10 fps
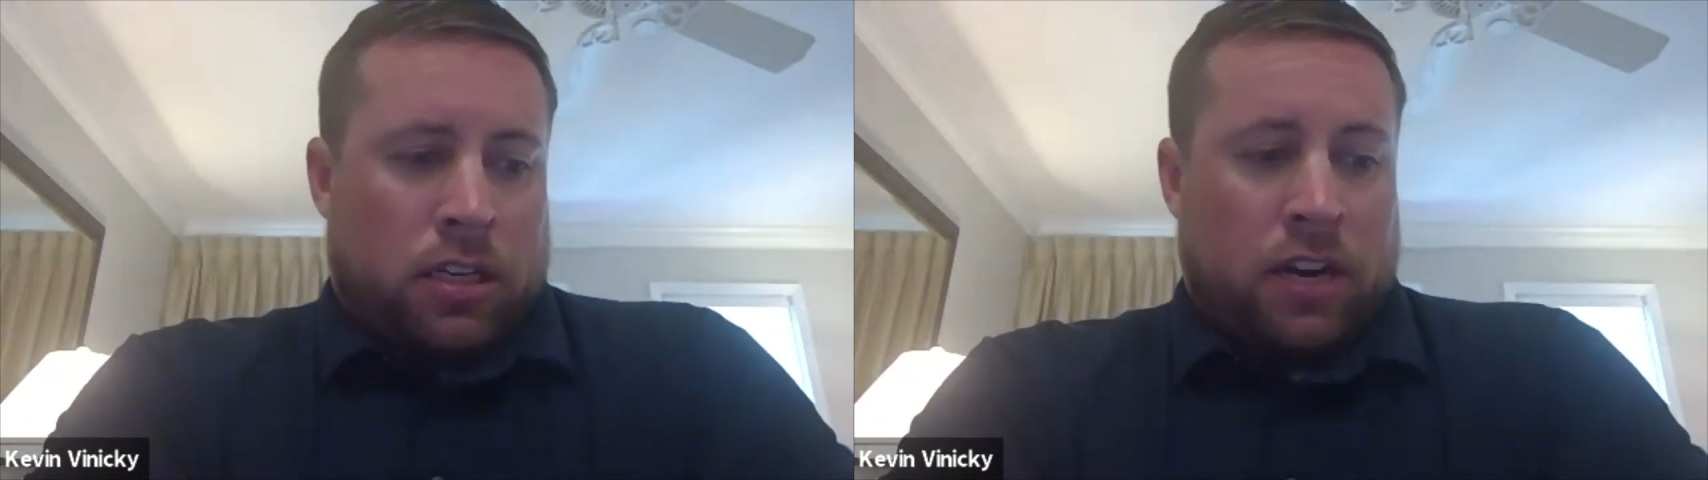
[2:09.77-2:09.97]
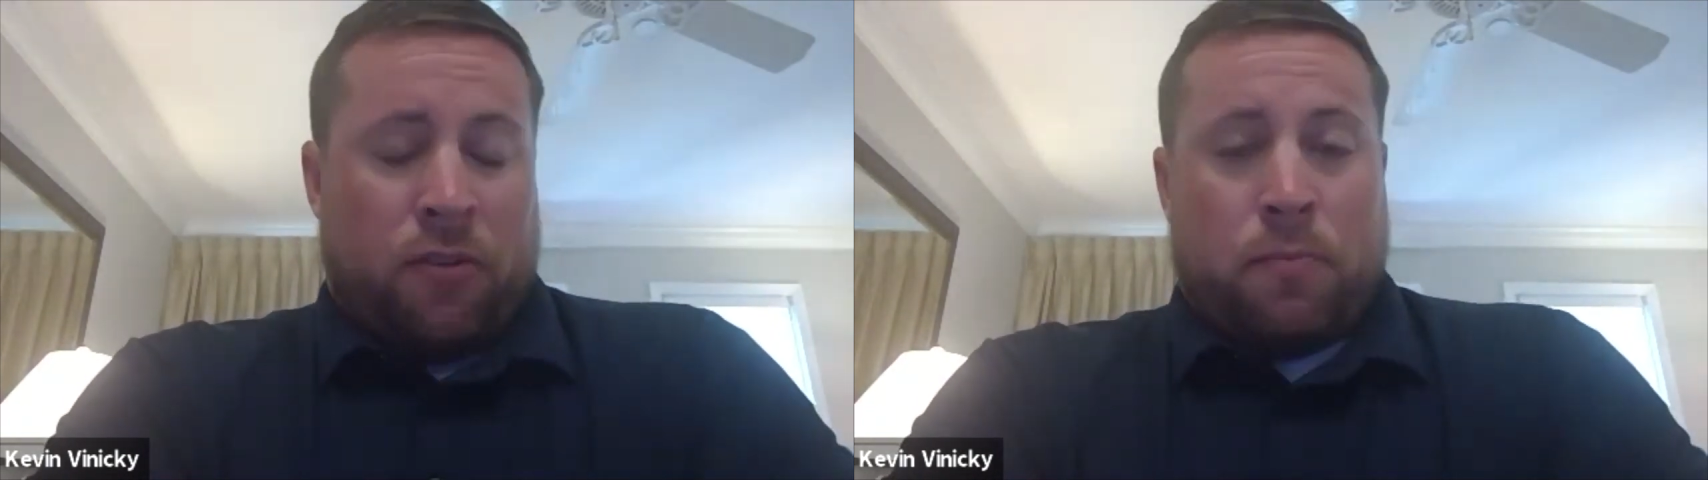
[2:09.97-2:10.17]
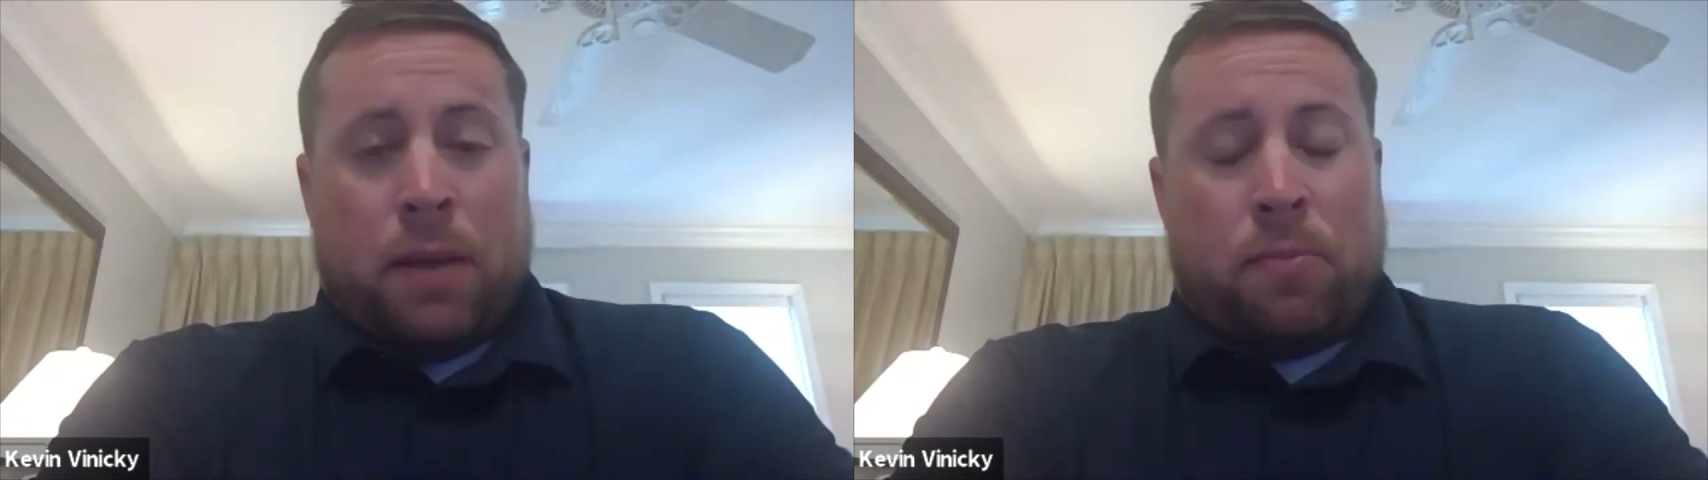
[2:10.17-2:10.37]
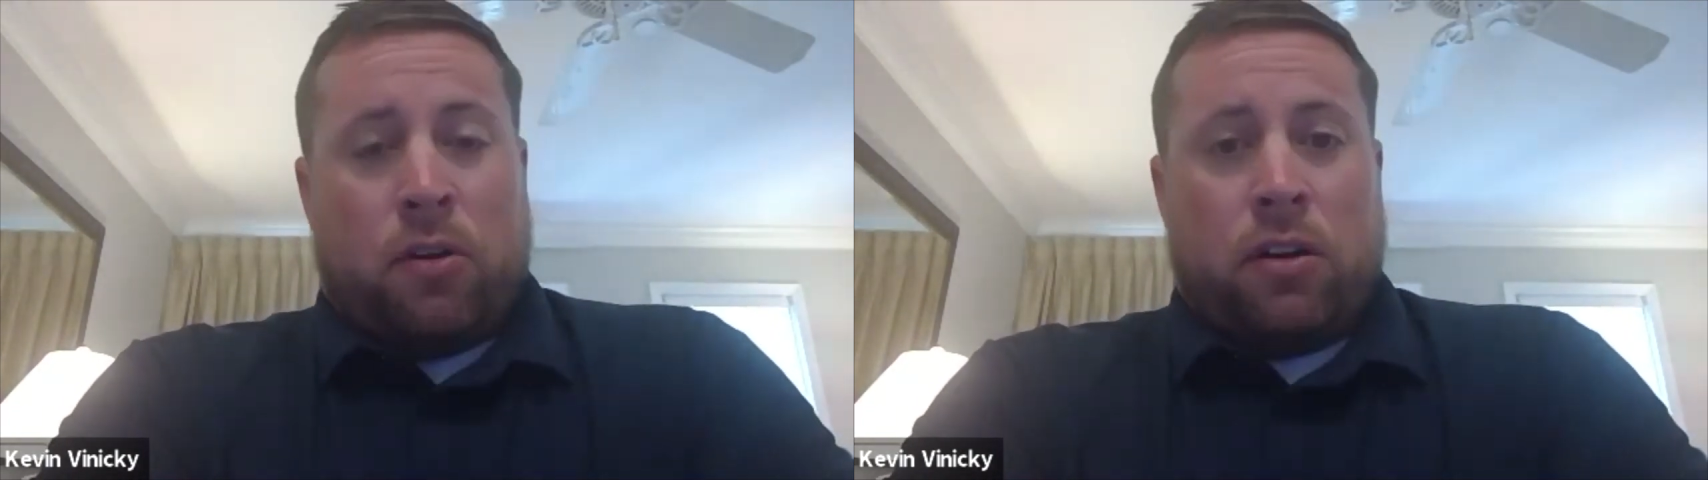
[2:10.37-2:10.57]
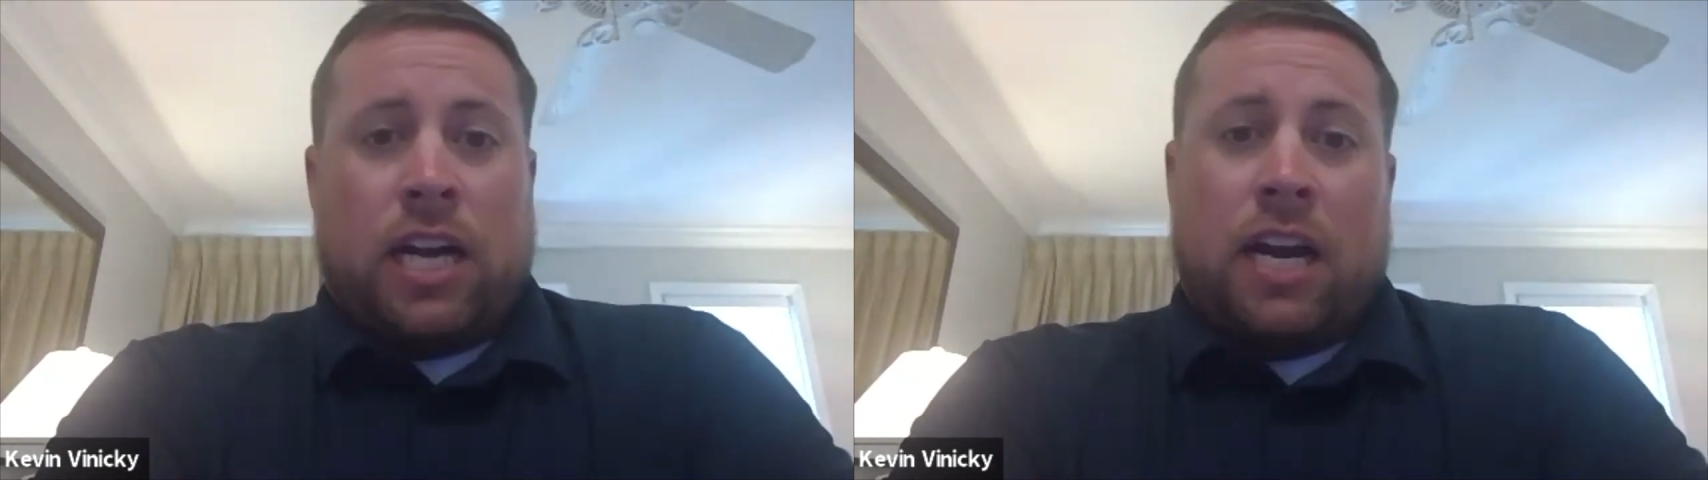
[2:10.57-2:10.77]
different
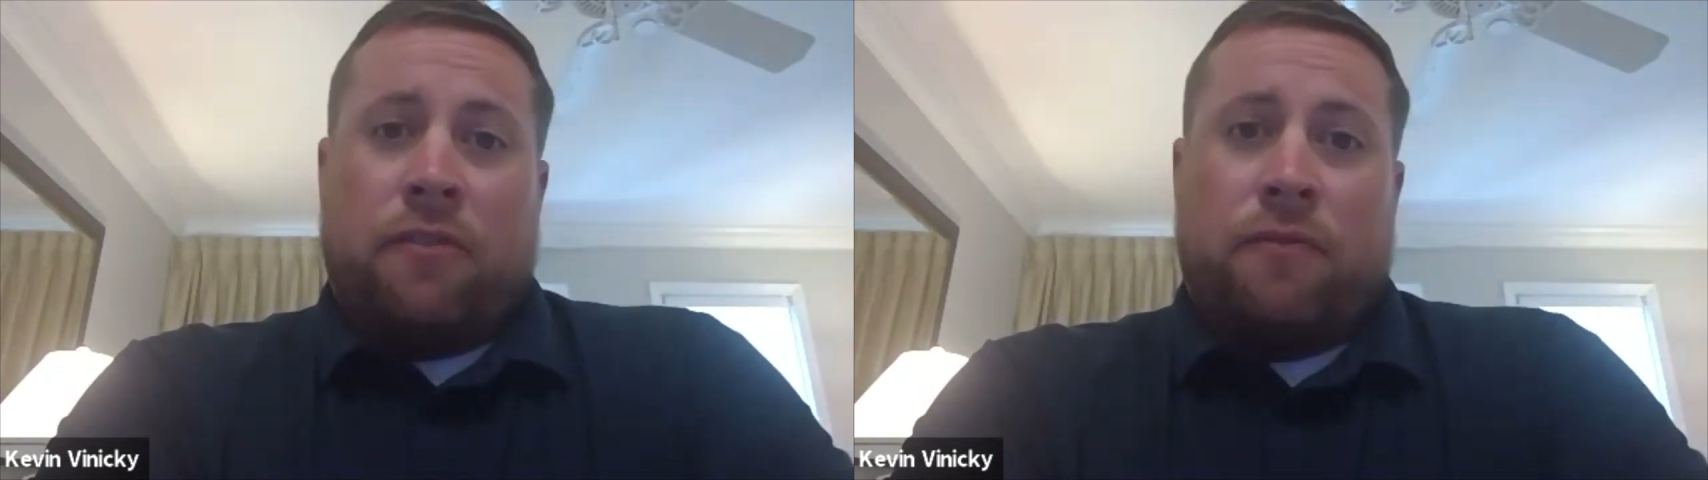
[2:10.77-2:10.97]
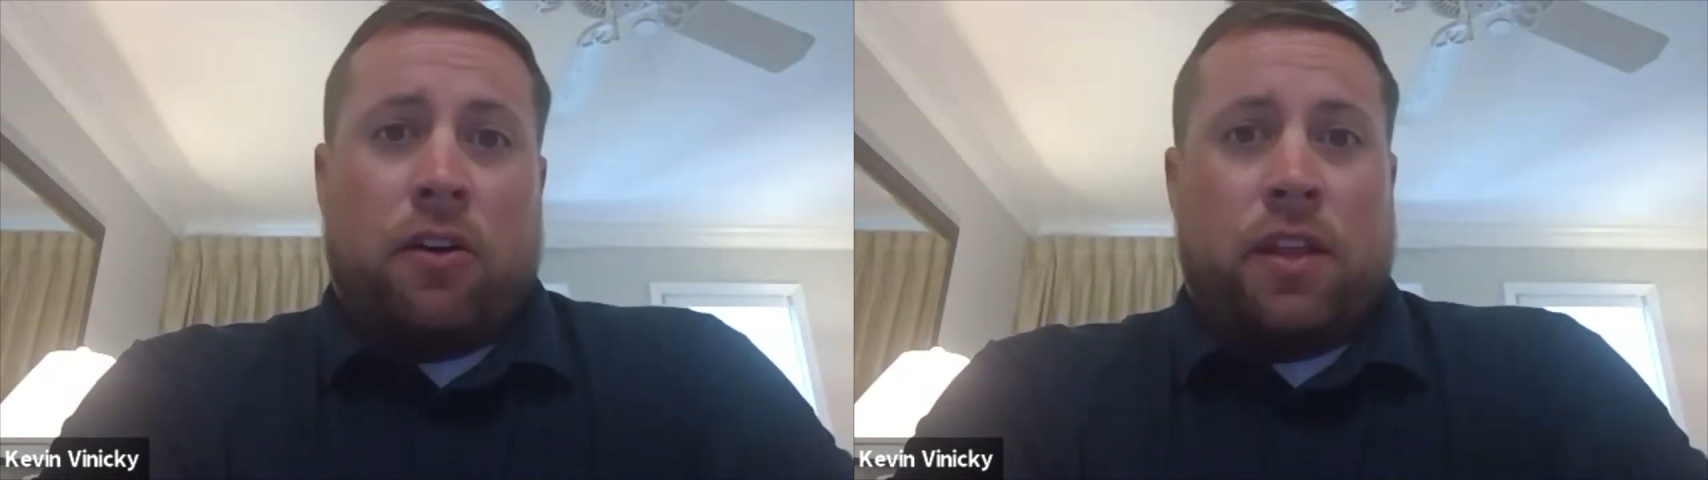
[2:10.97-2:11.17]
people and kind of feel